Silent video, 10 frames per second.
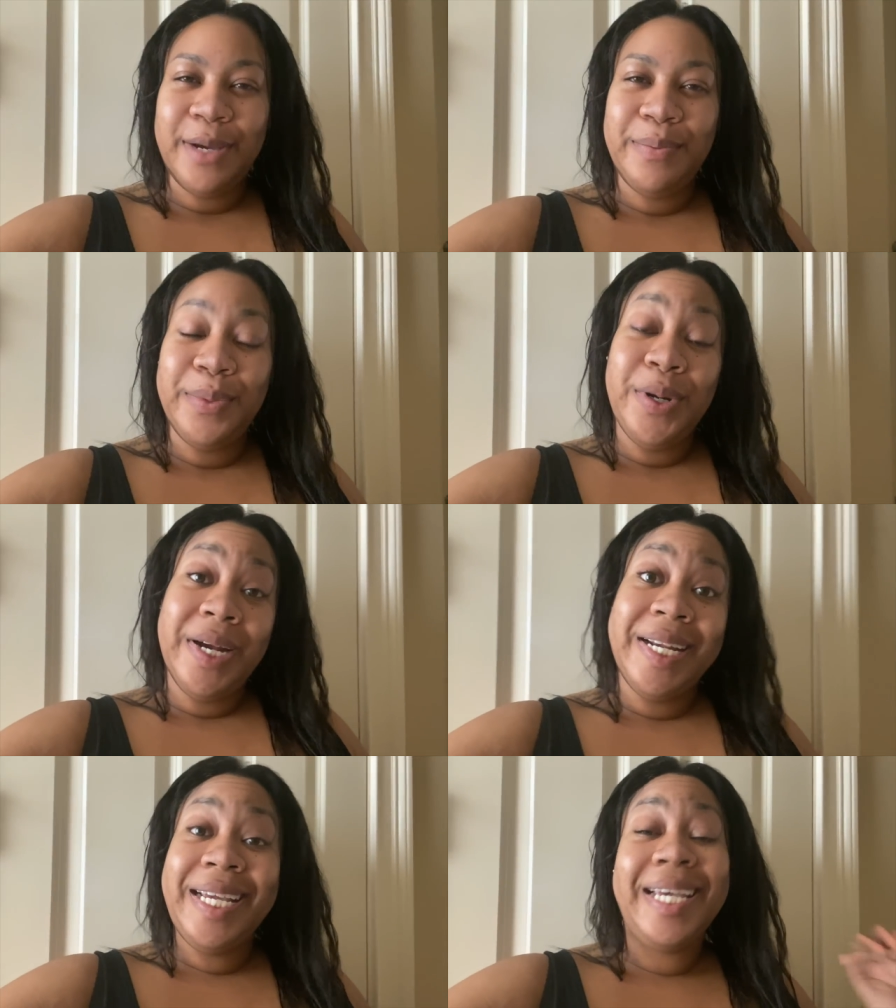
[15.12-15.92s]
Good
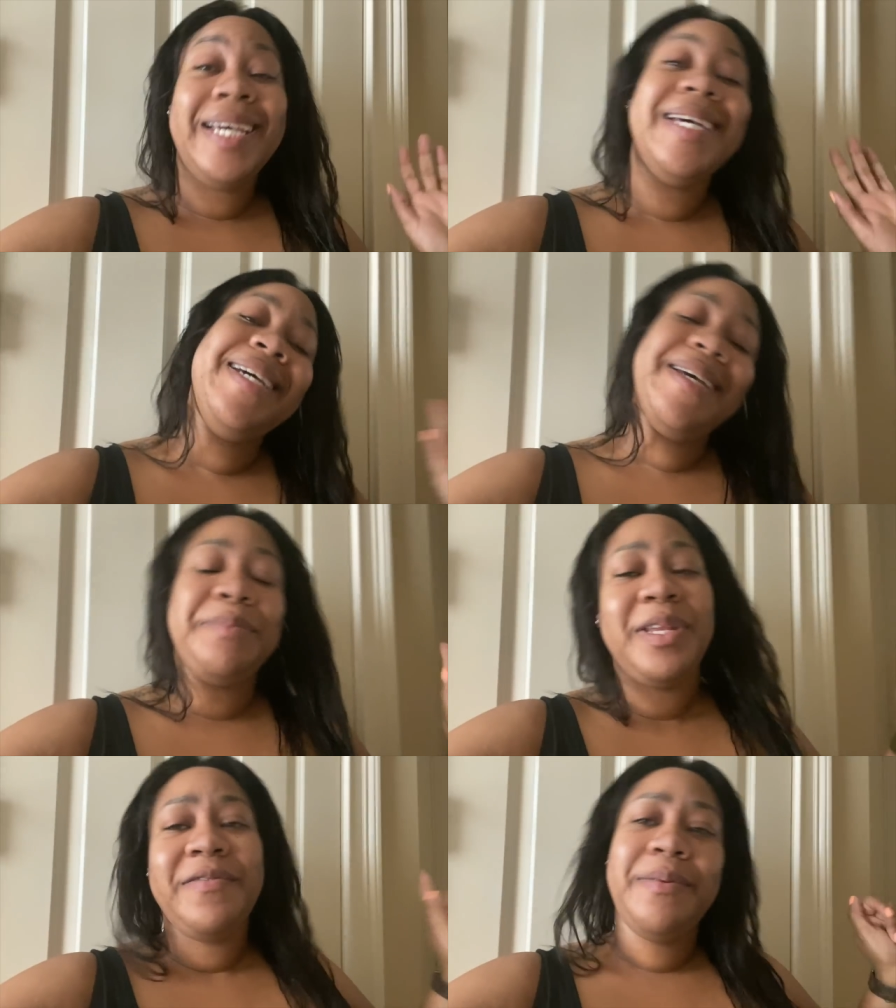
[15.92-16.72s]

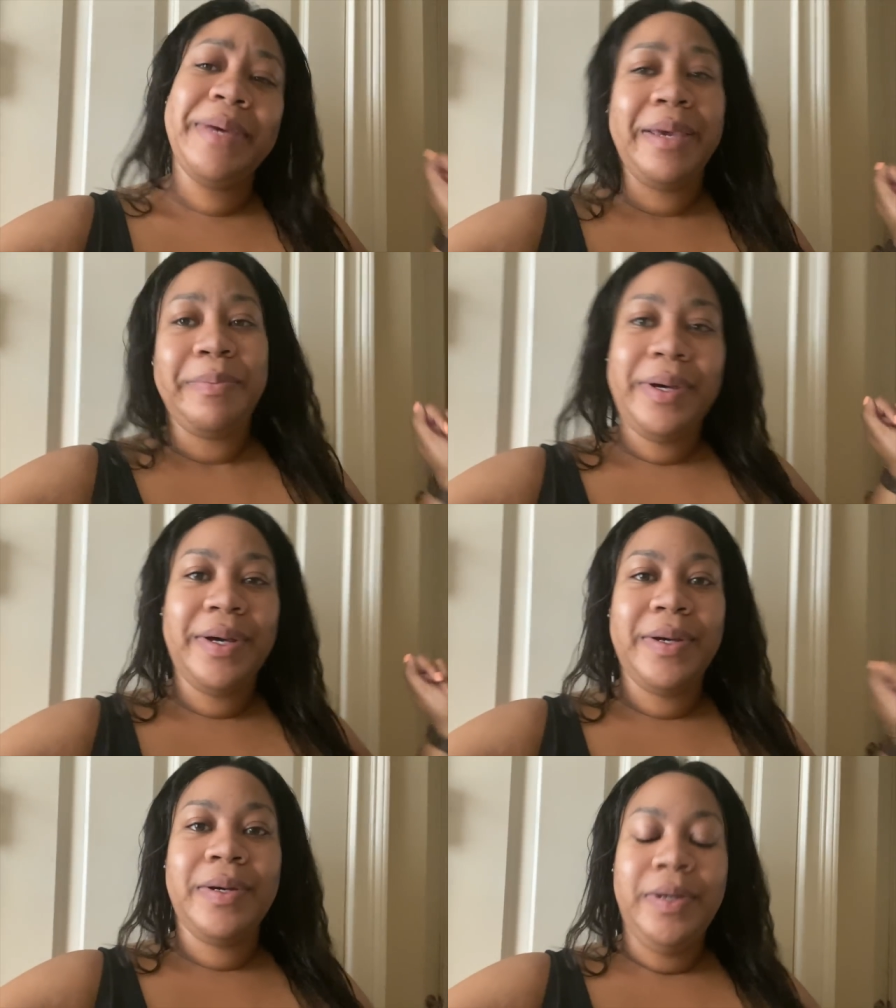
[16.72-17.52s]
morning, beautiful
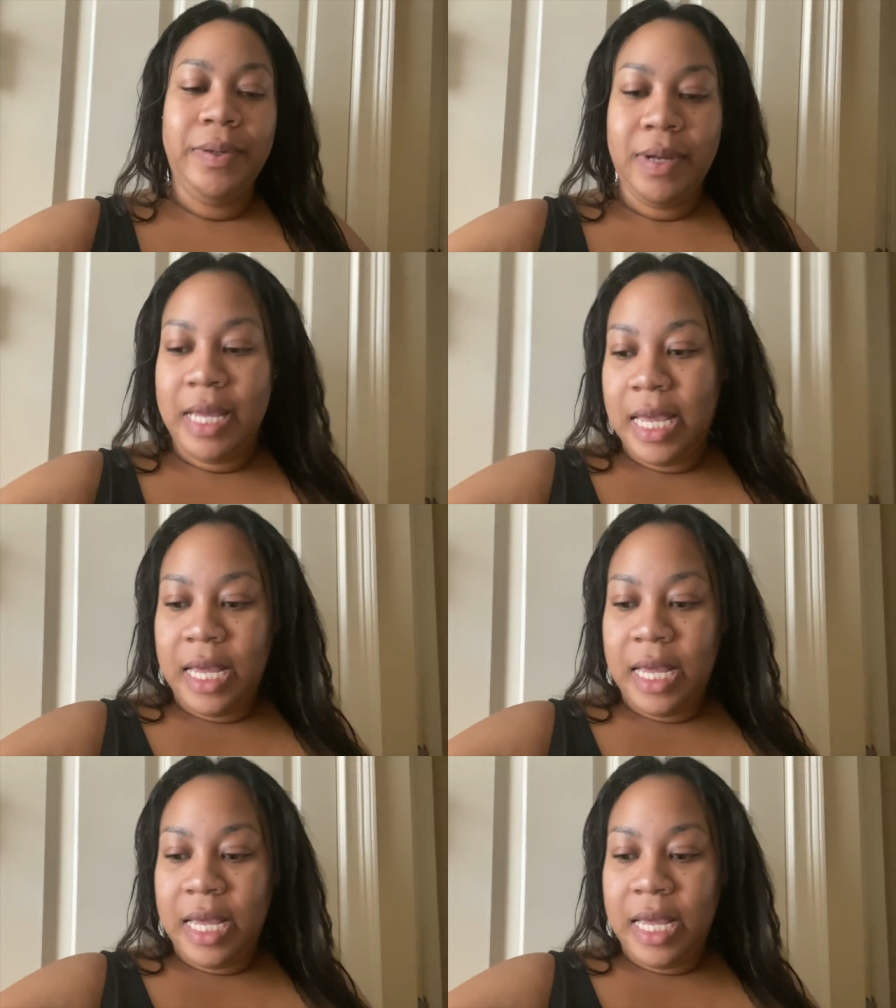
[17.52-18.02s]
people.